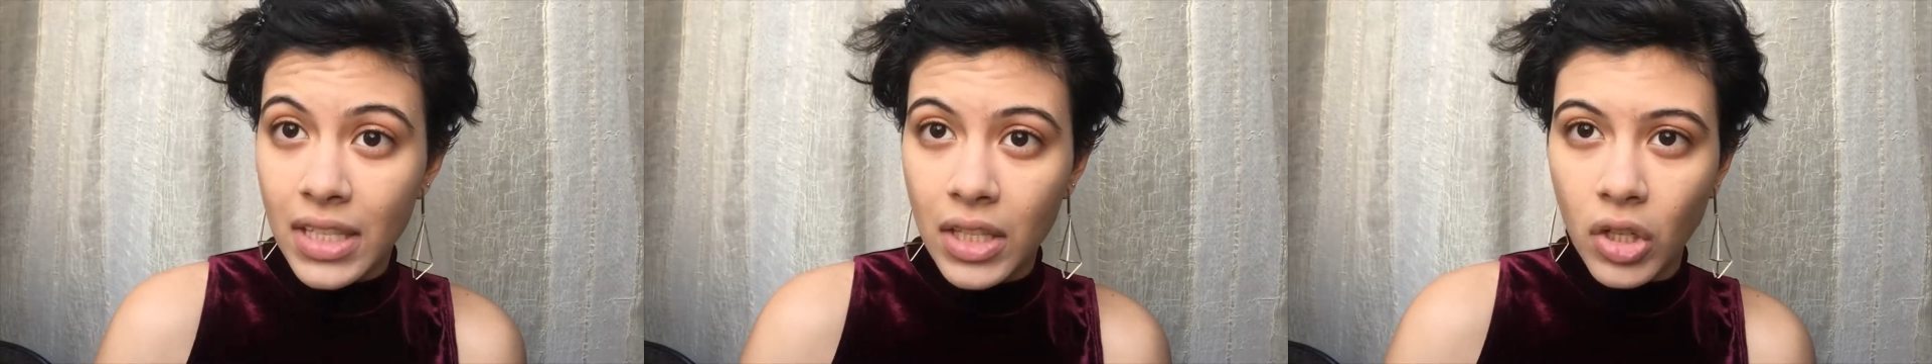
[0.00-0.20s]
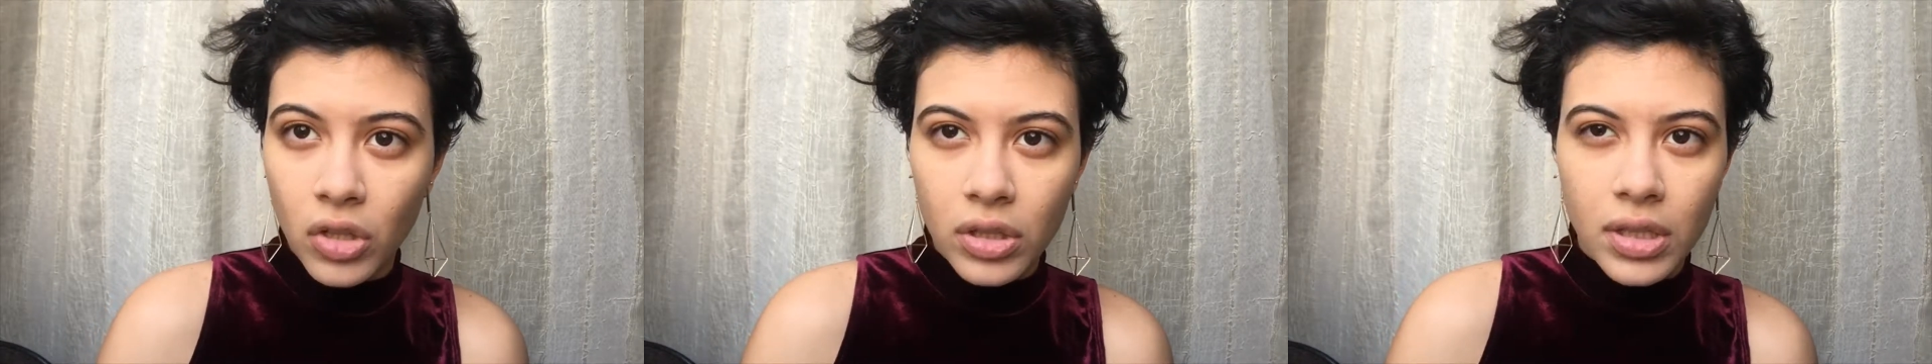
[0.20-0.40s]

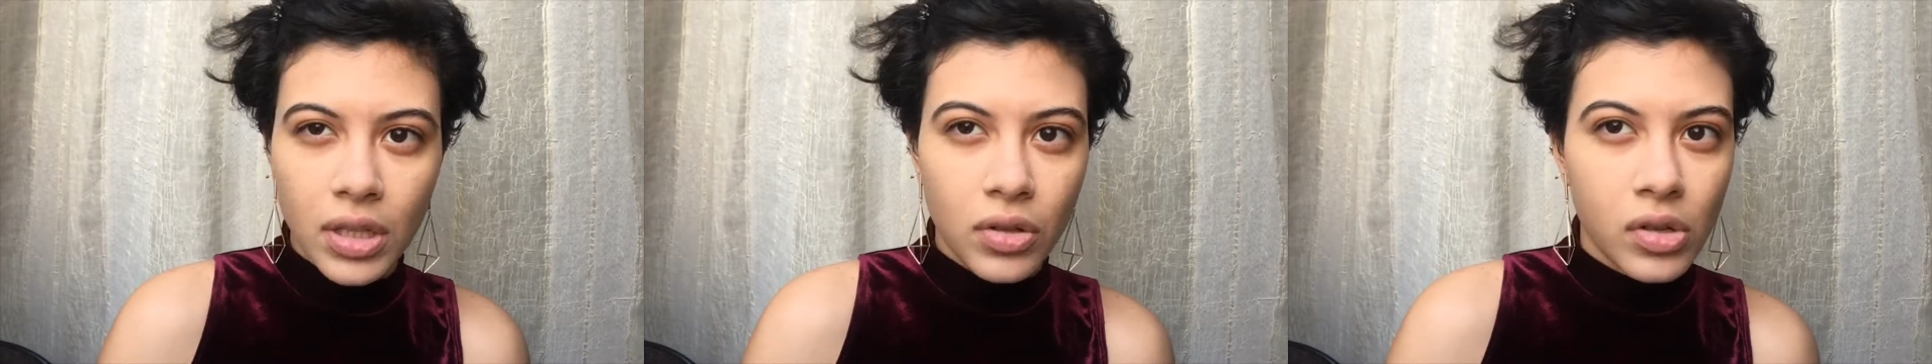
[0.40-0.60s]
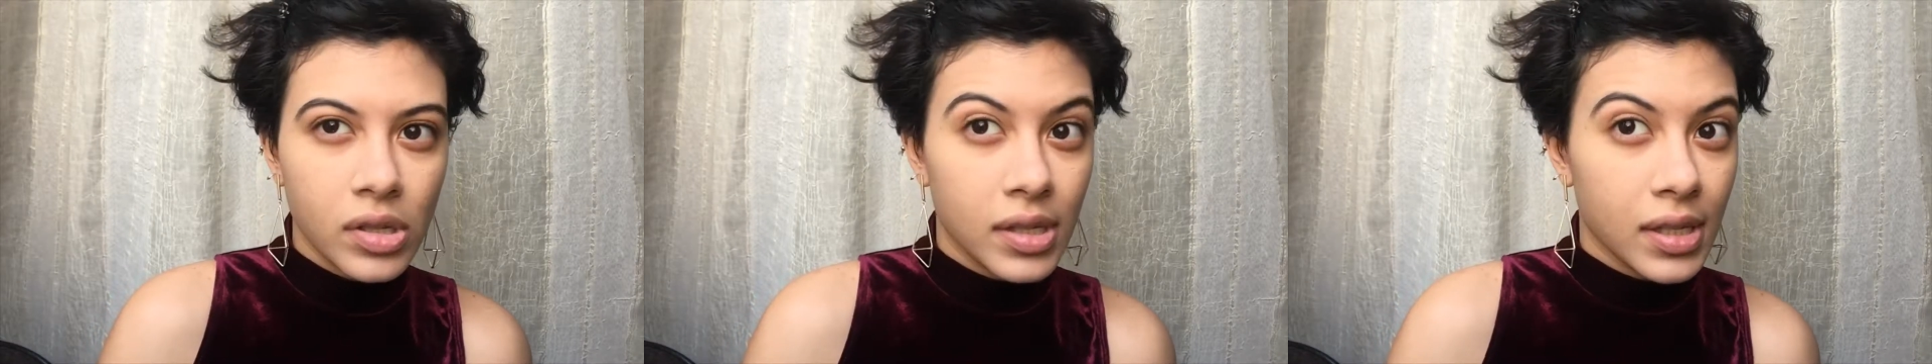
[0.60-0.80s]
not
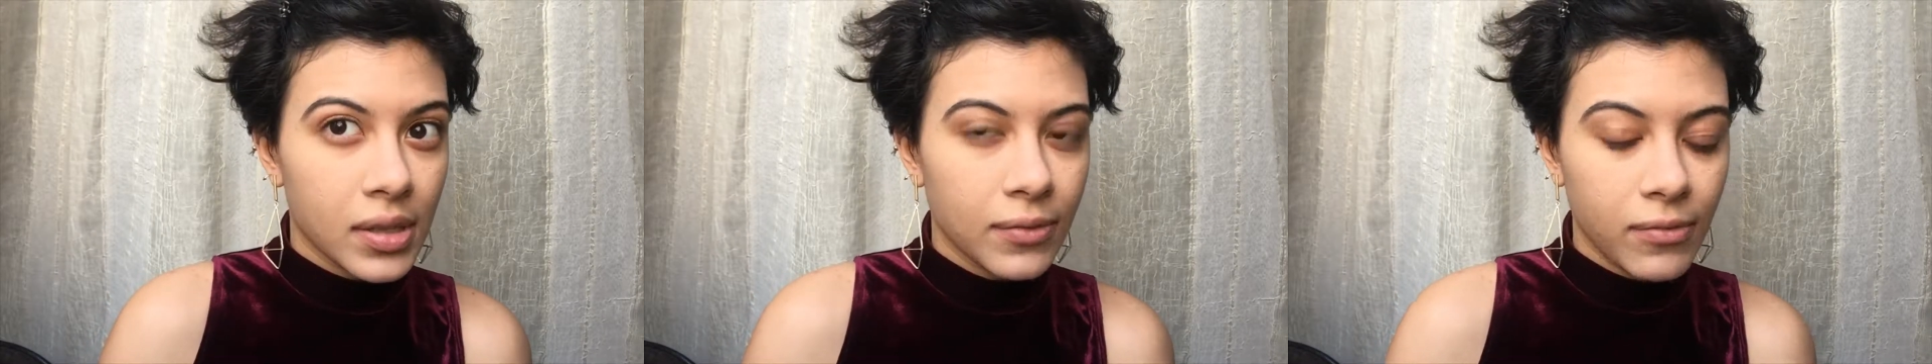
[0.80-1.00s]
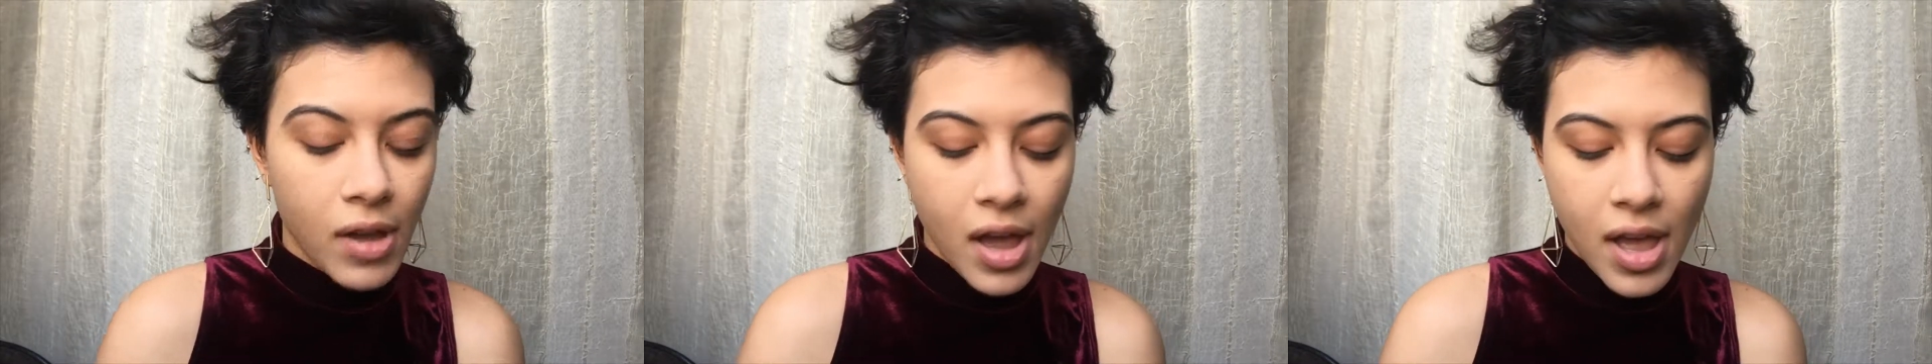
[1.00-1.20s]

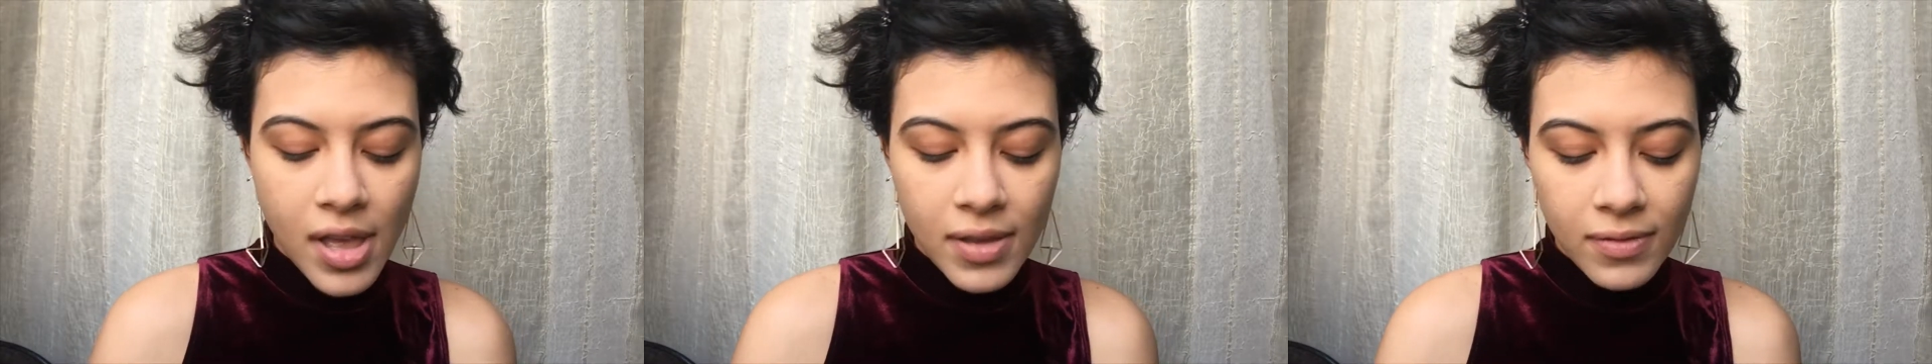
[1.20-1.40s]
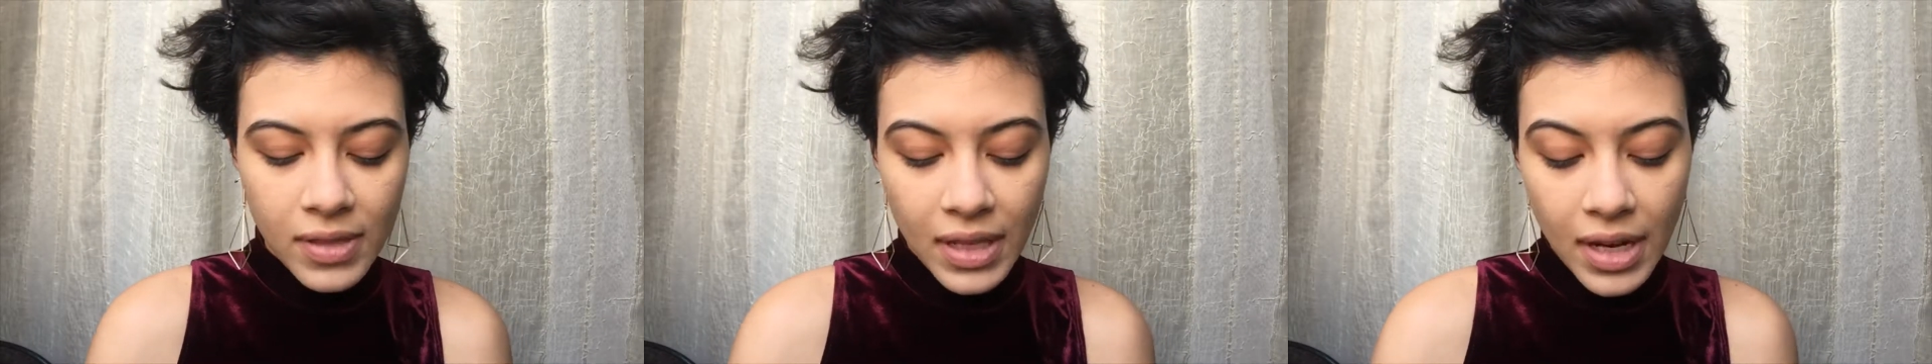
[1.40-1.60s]

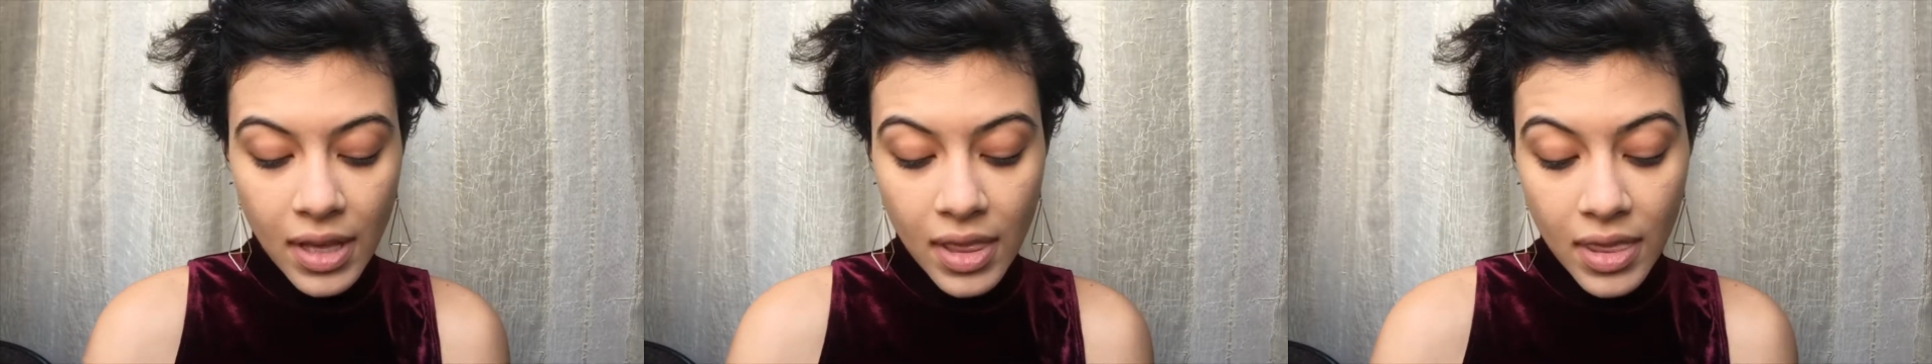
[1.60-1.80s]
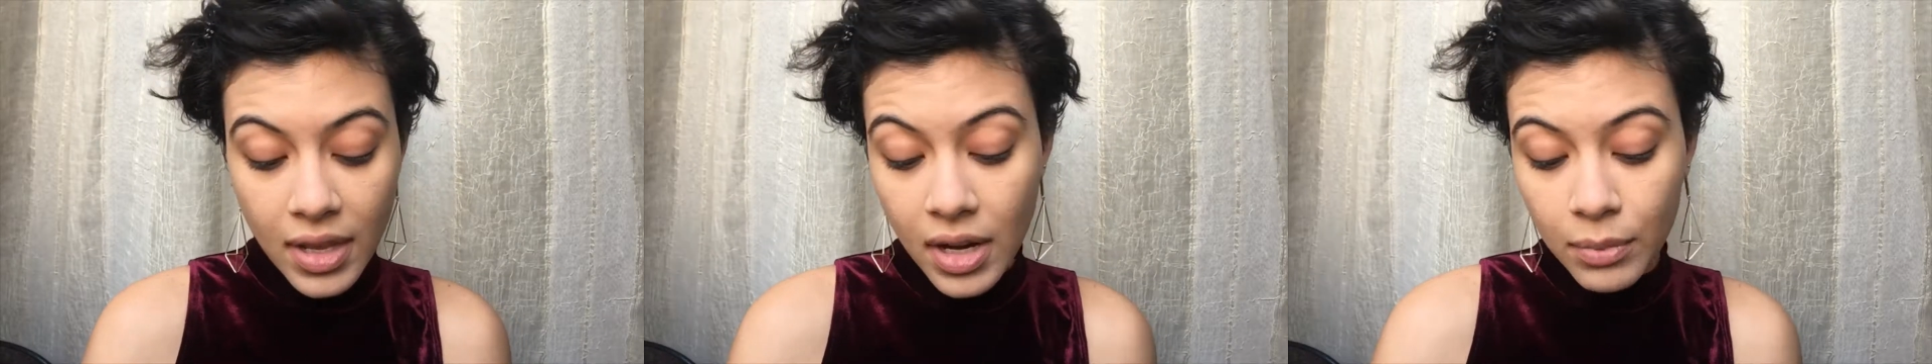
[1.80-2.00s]
065
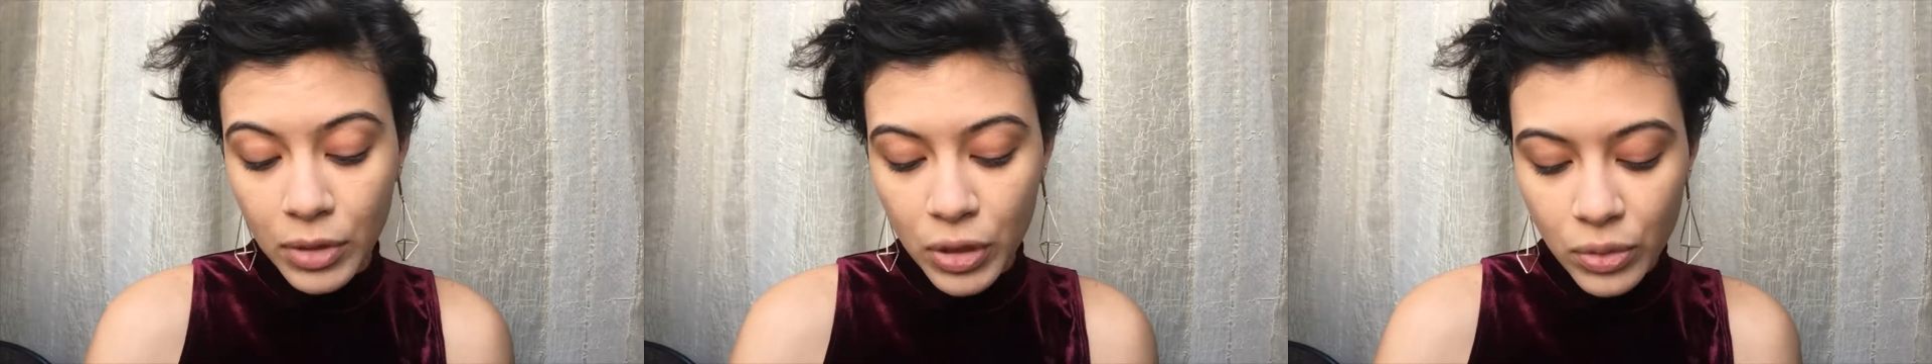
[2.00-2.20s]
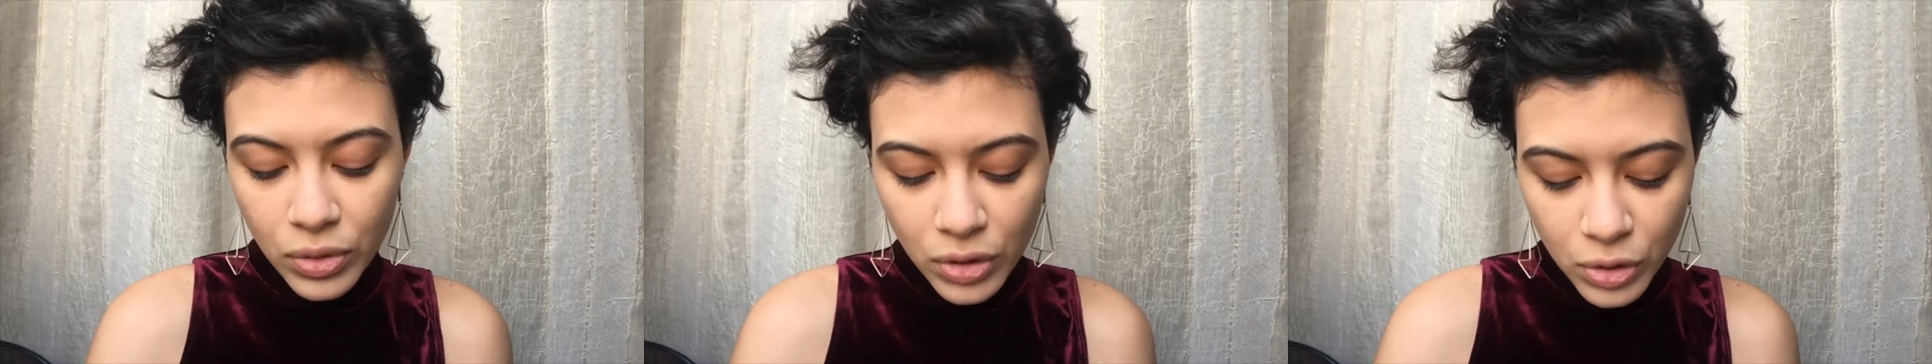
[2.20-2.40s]
that I'm
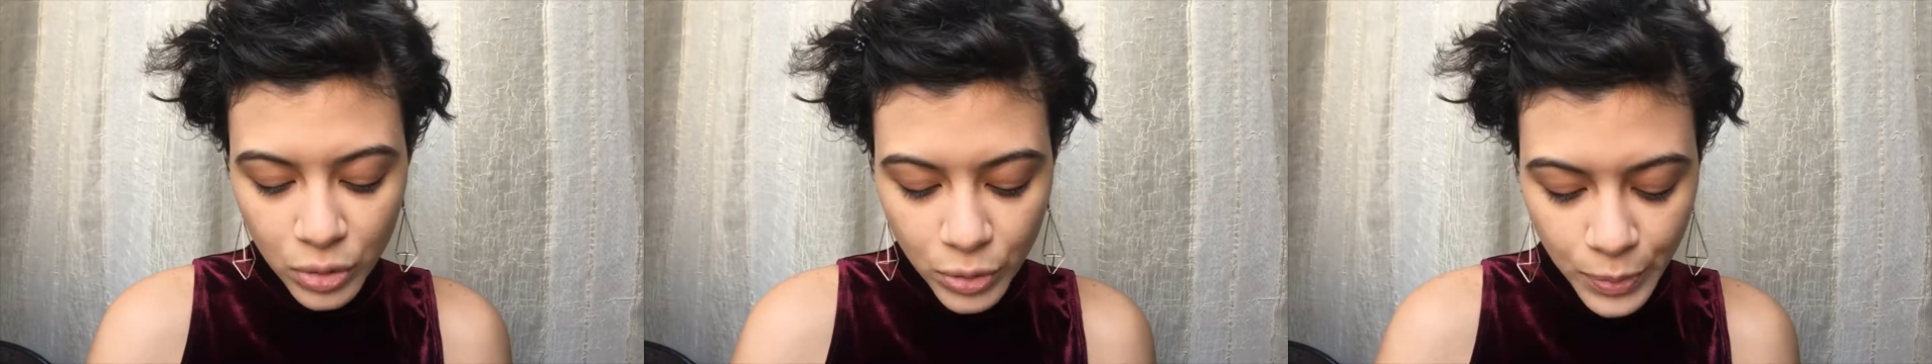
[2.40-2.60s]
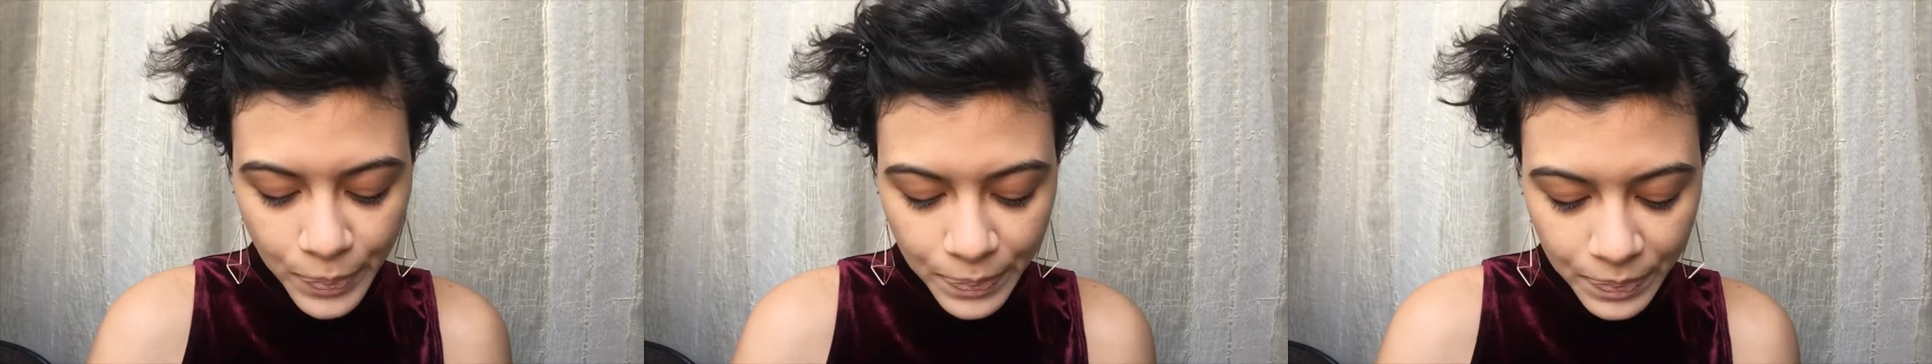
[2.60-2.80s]
used
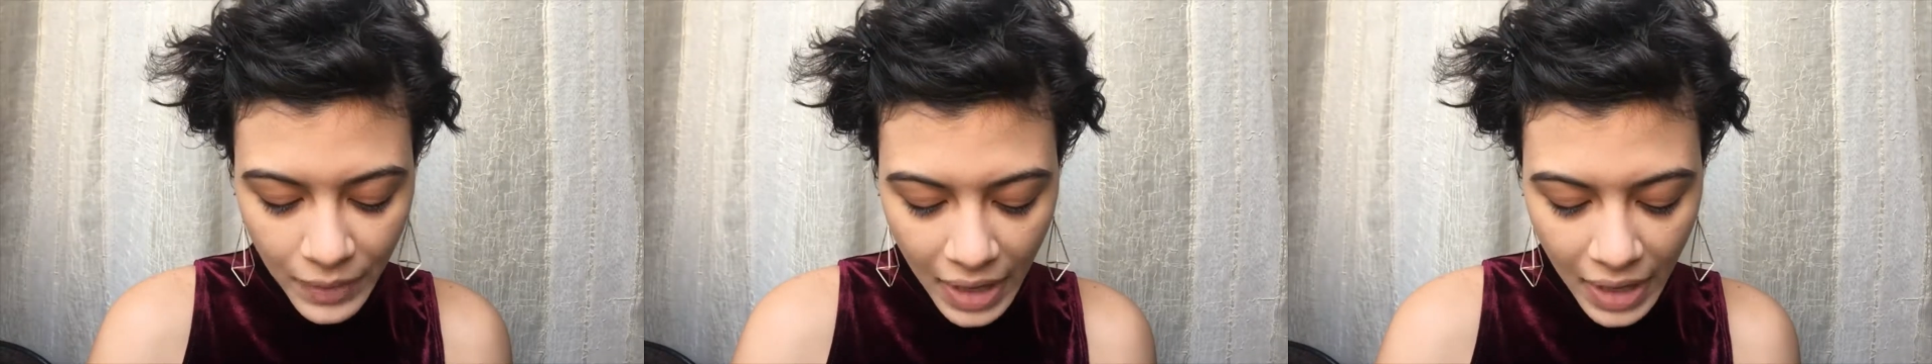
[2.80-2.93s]
to,